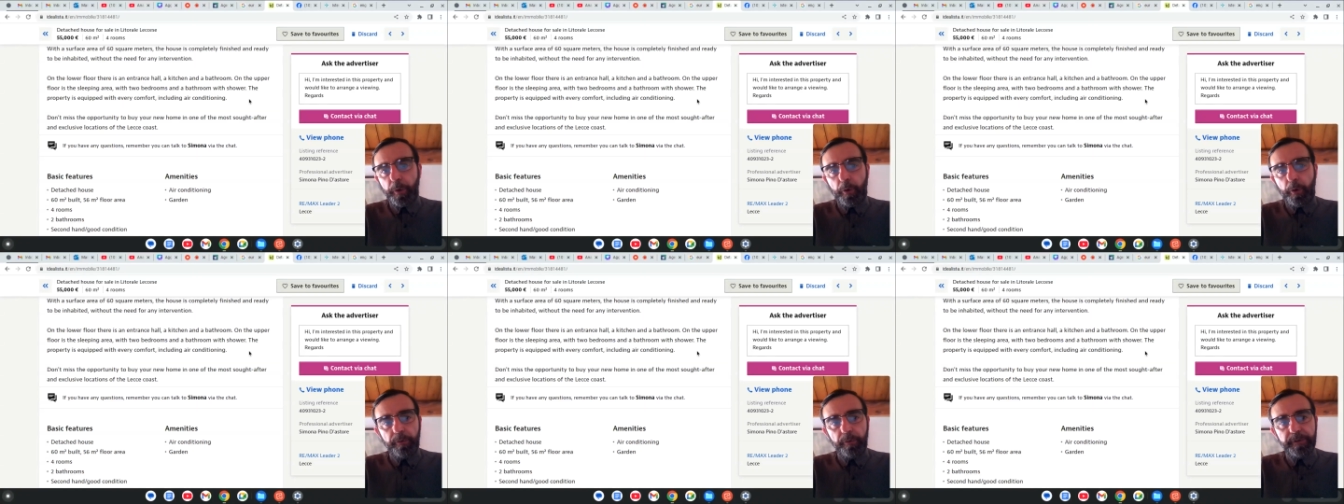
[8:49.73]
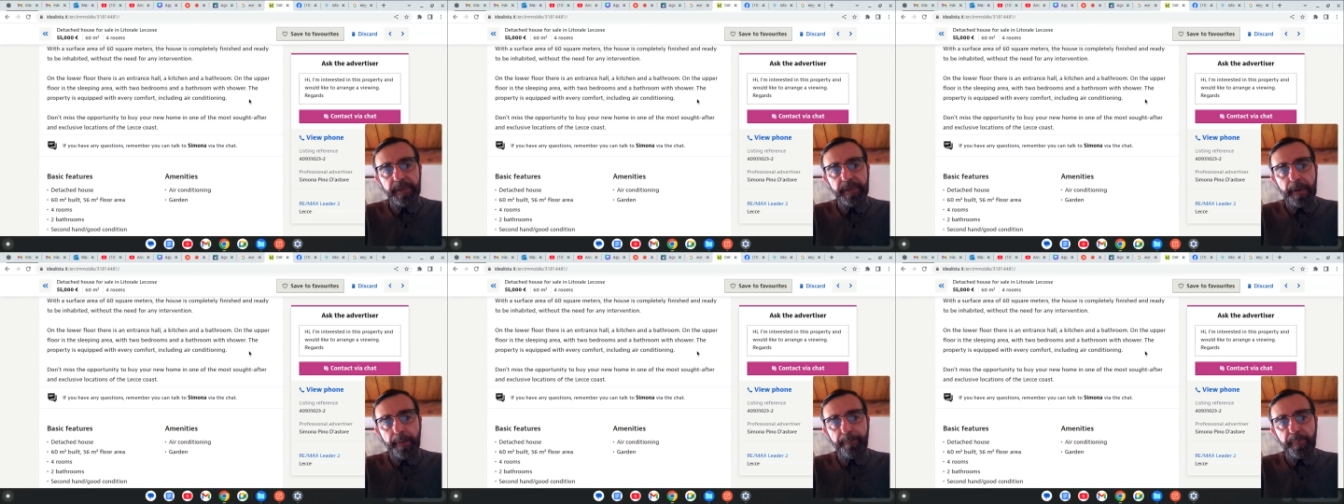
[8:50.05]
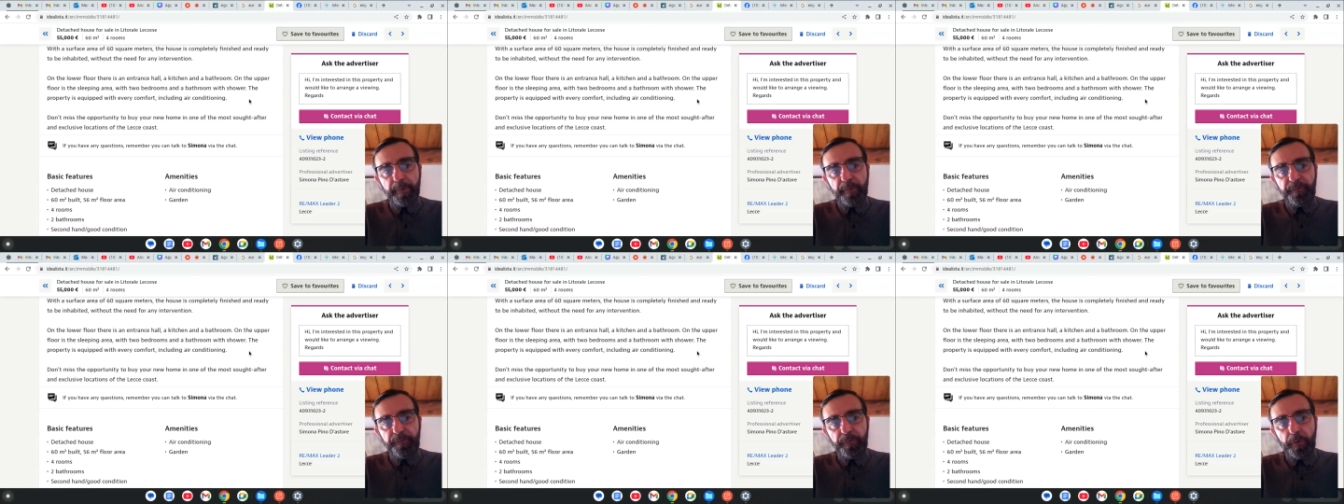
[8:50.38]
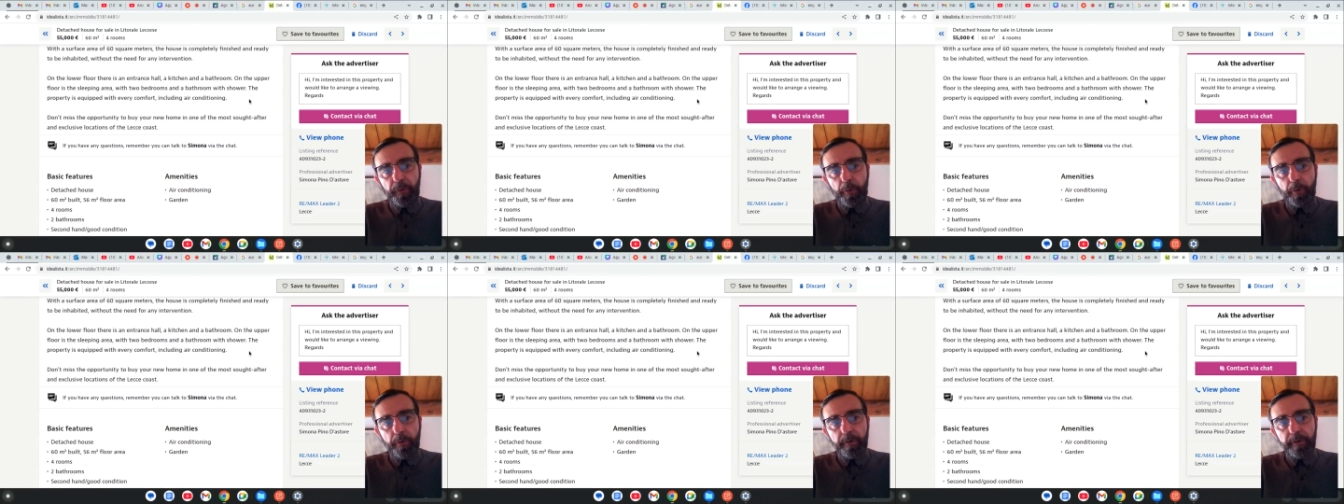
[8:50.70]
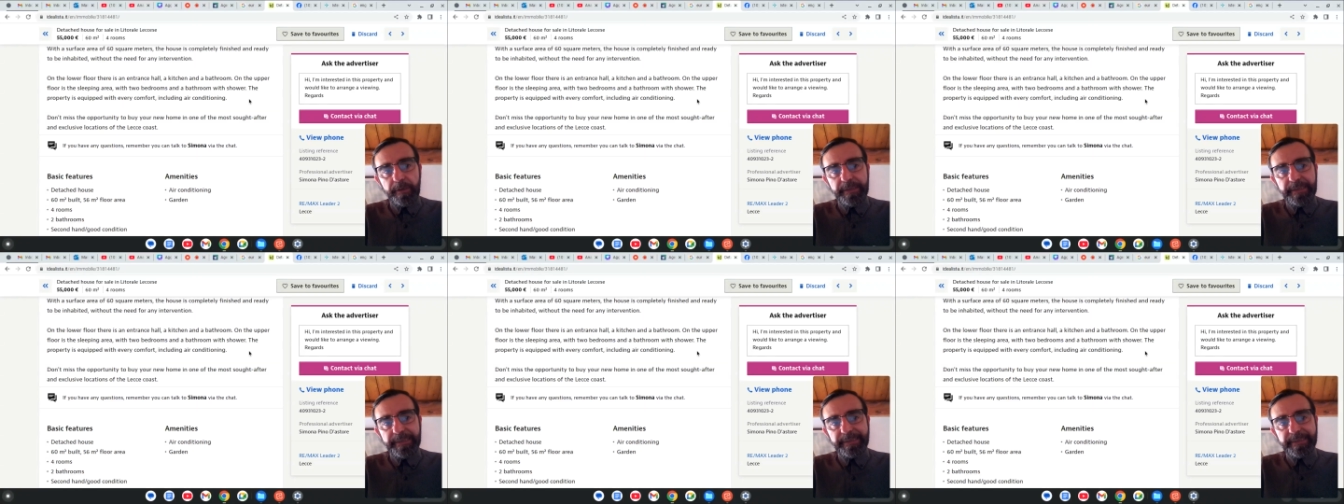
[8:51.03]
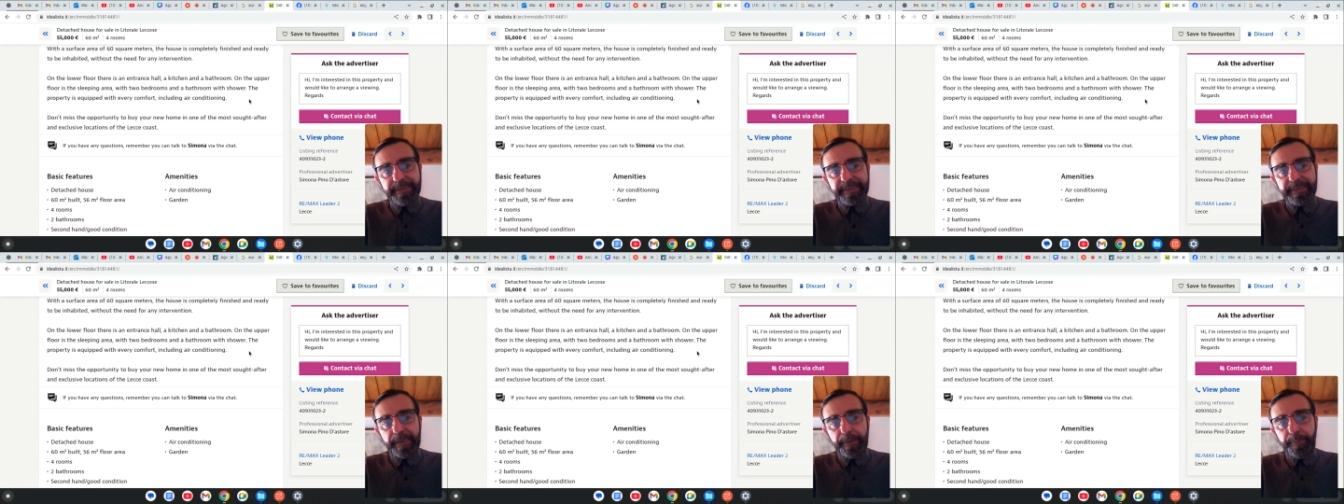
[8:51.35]
On the upper floor is
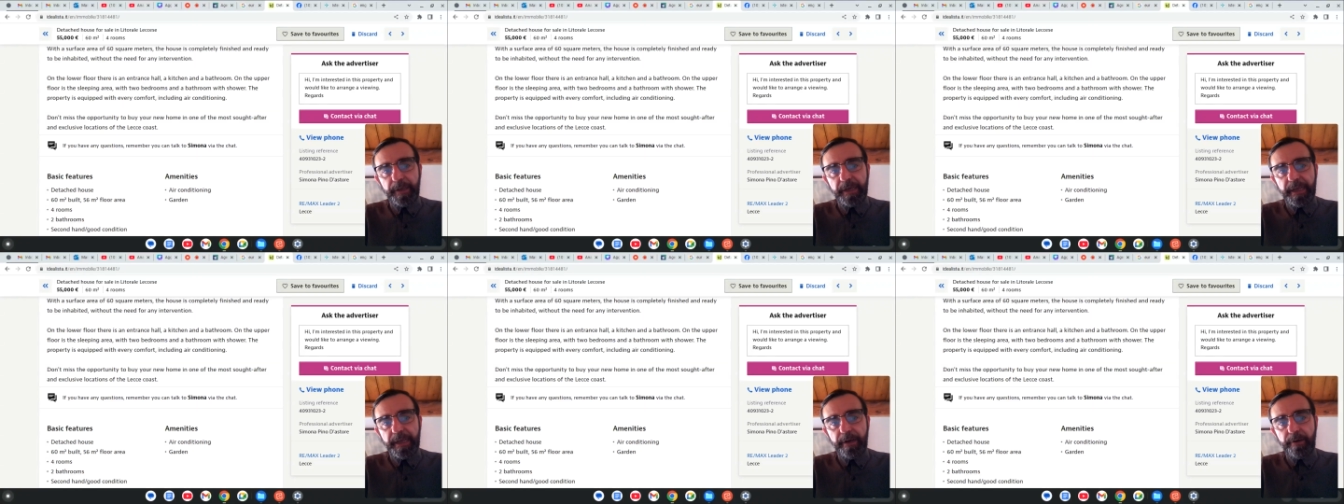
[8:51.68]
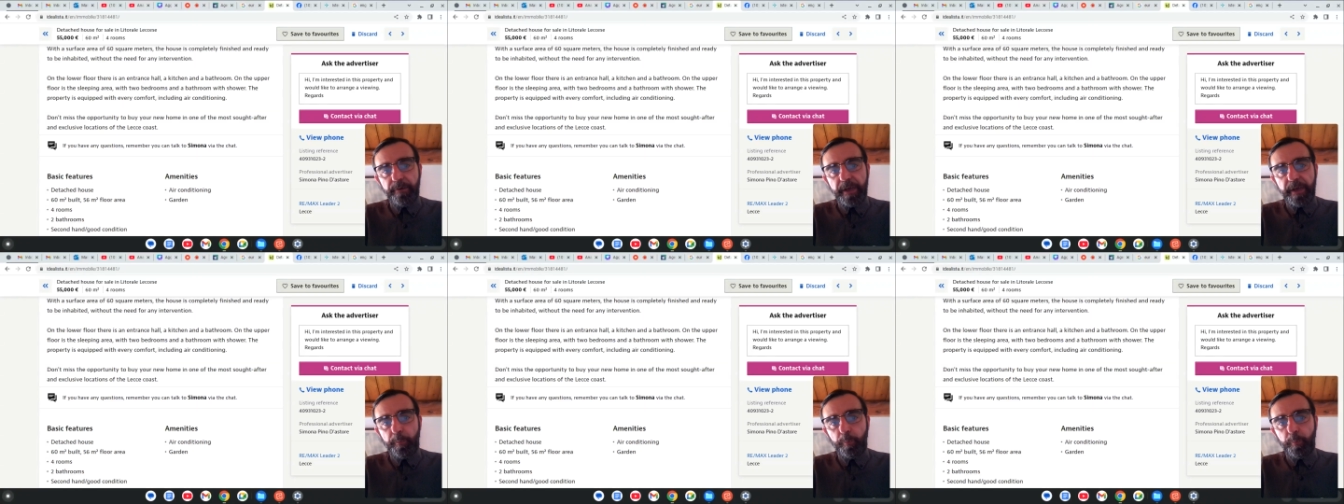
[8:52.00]
the sleeping area